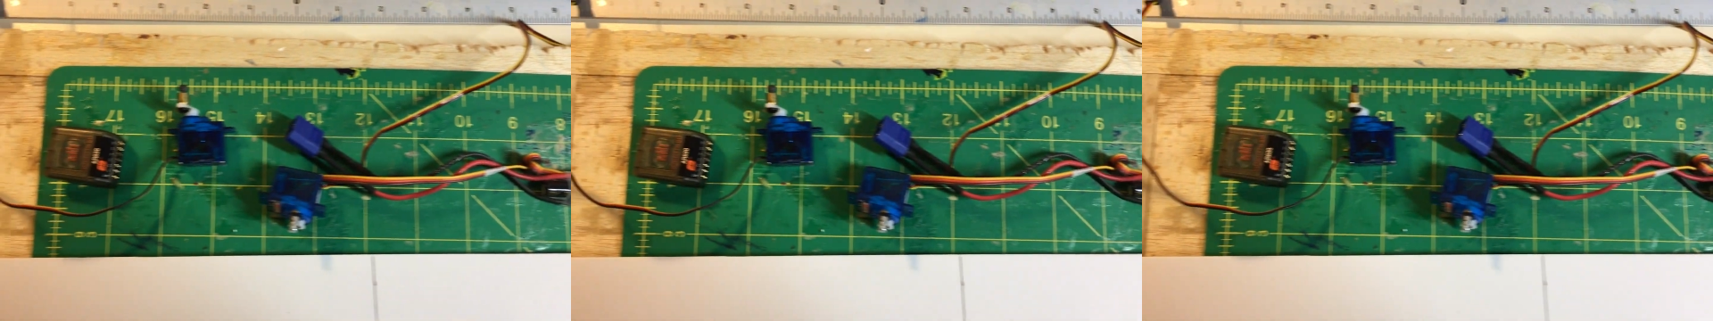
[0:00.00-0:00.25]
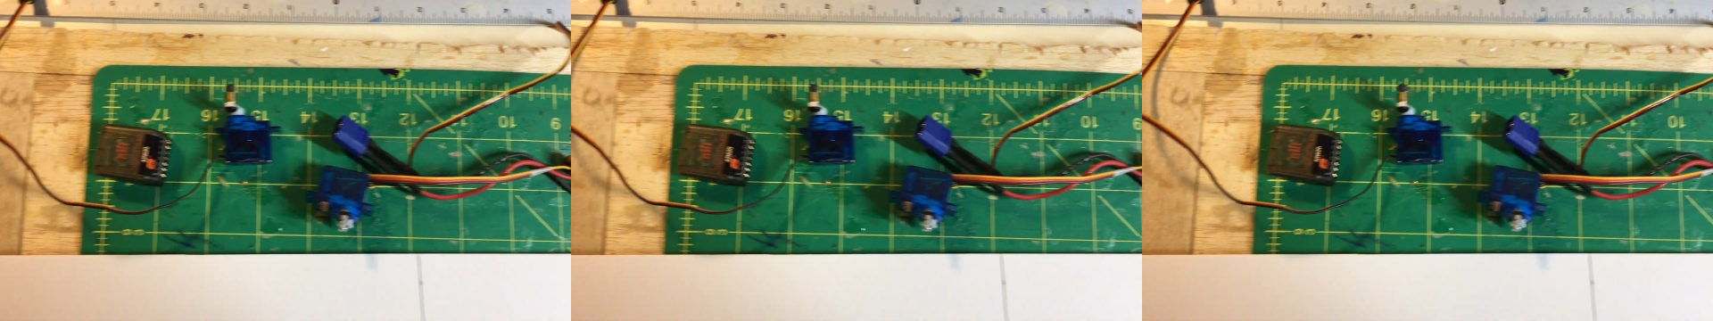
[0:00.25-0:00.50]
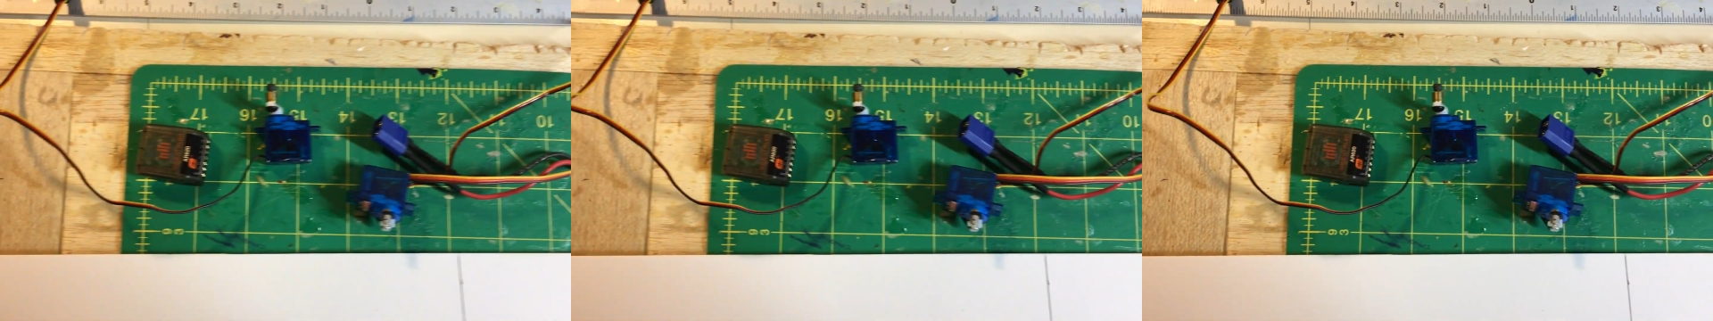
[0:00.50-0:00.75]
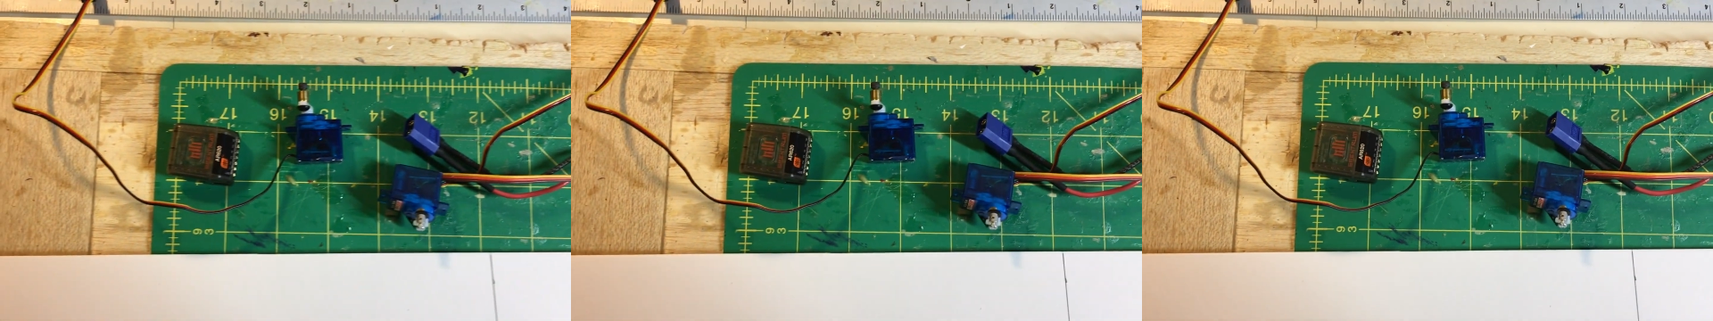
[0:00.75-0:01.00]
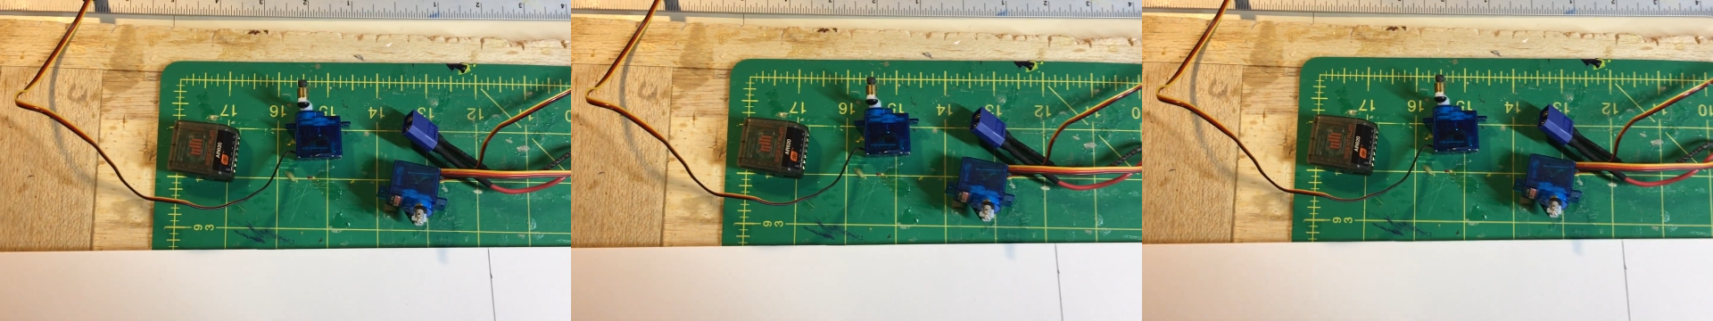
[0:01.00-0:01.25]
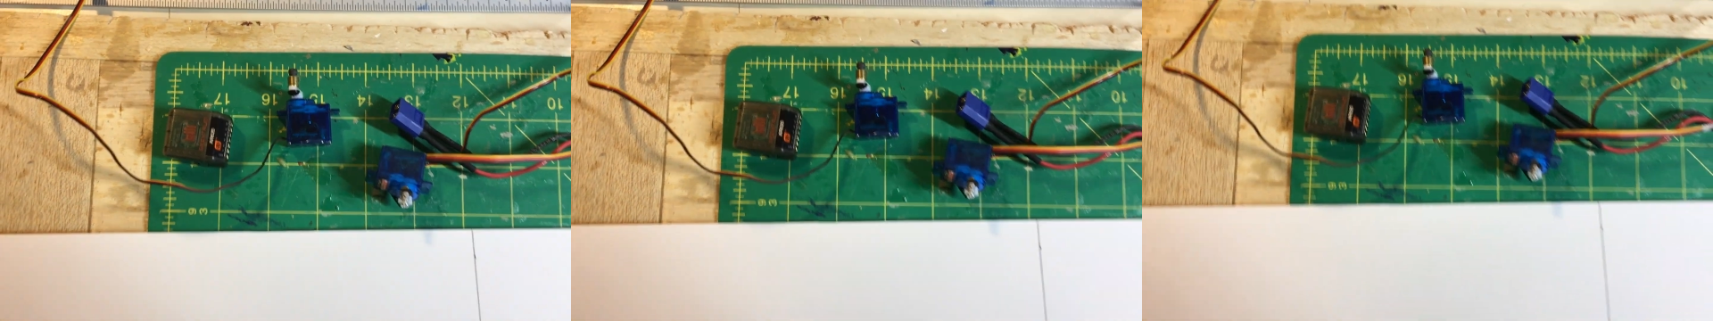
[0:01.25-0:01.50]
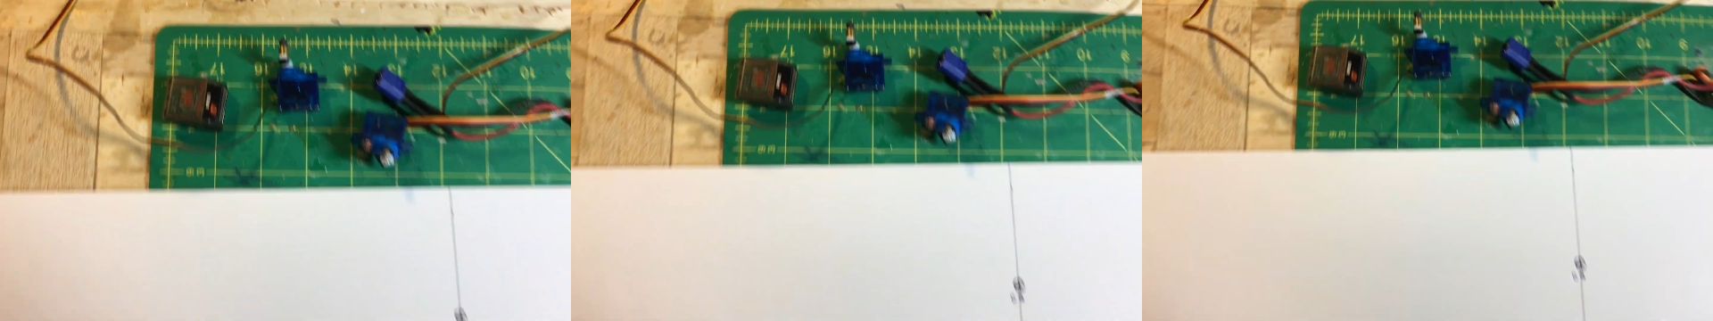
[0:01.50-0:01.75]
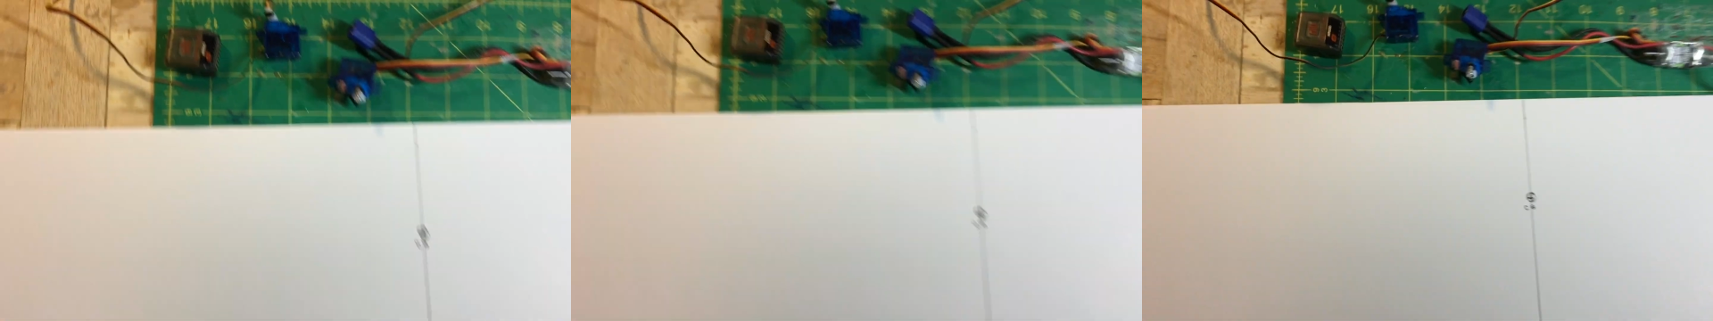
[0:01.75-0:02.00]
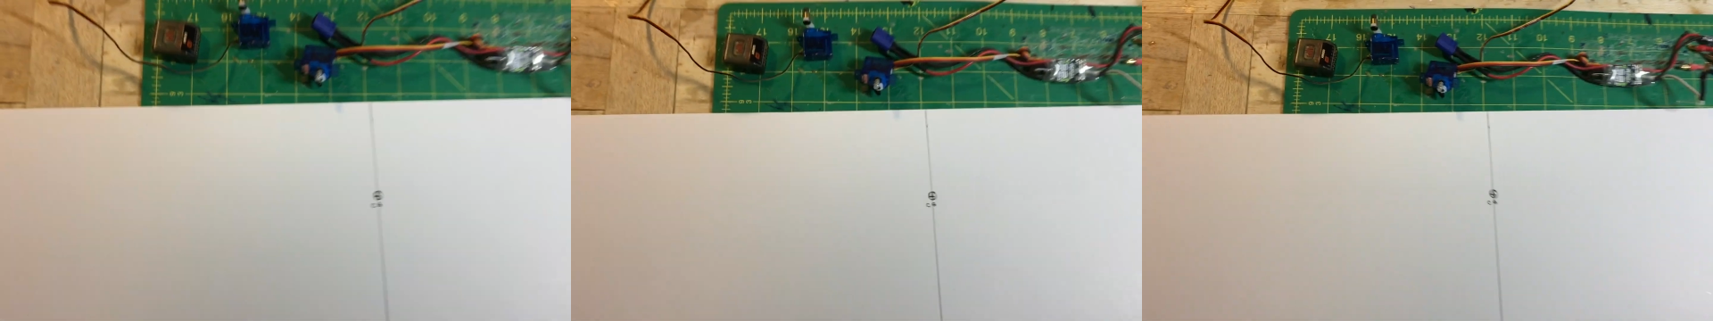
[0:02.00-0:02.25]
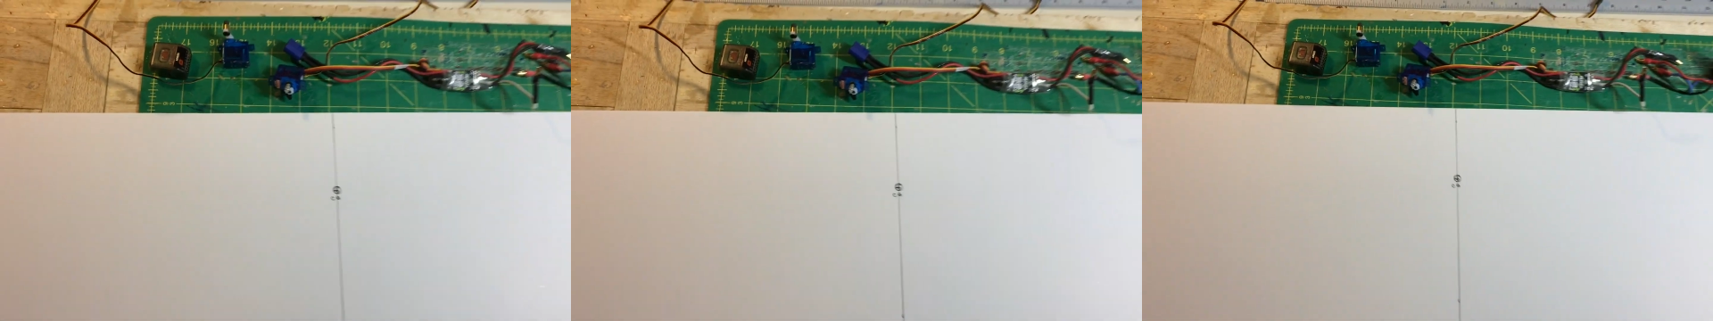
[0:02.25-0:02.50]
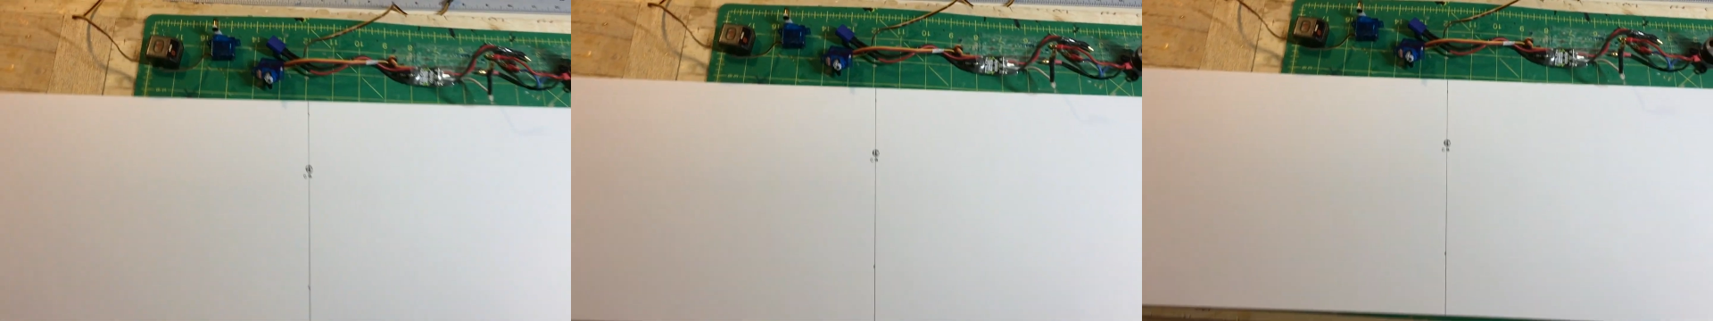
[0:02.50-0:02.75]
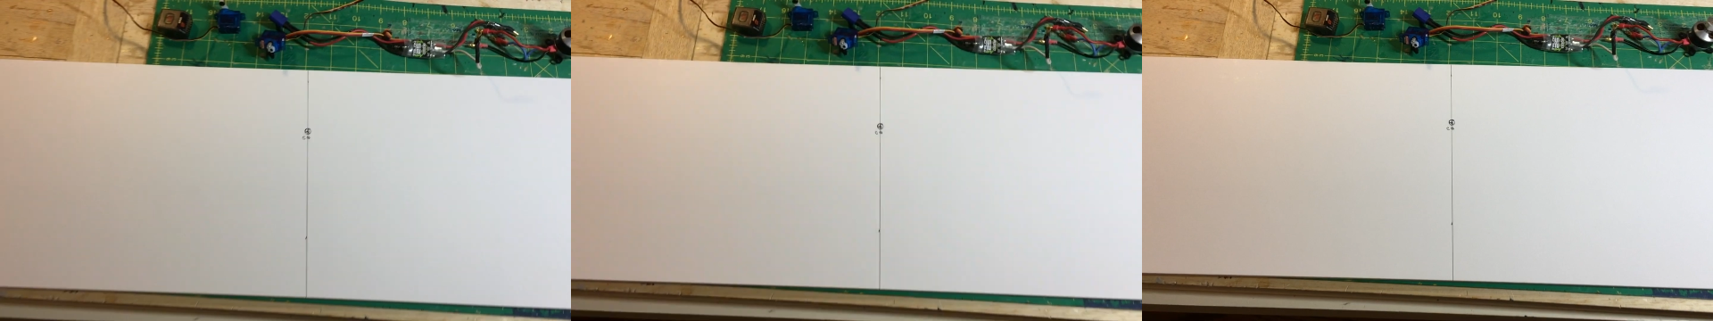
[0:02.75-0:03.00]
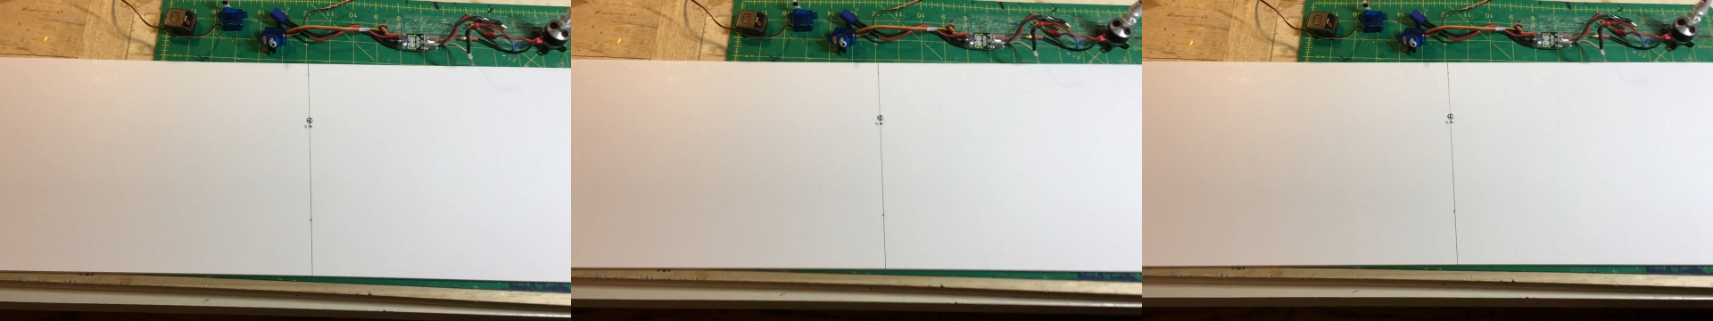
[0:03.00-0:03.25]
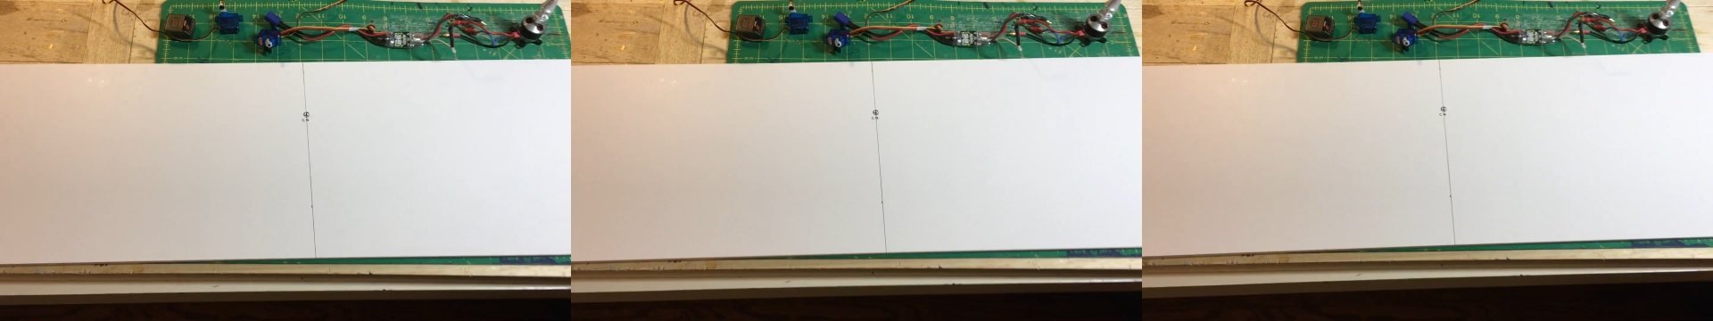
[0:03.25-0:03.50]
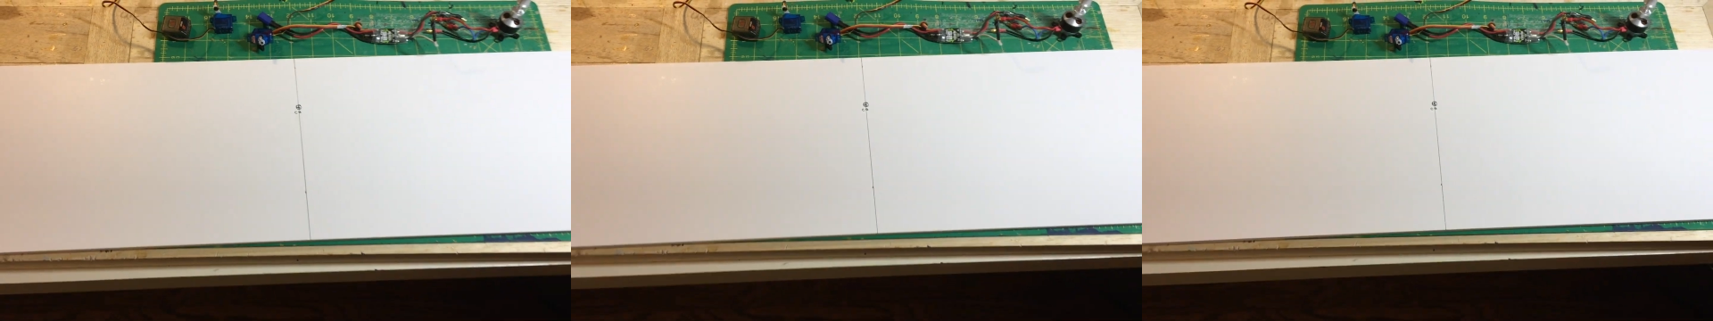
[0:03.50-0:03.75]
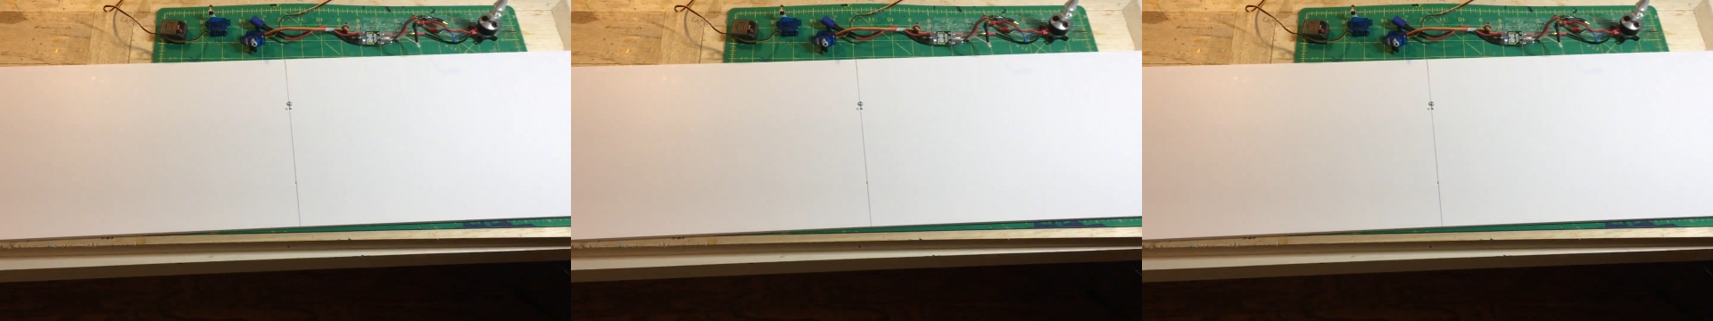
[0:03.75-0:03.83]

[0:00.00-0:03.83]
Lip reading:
(no speaker visible)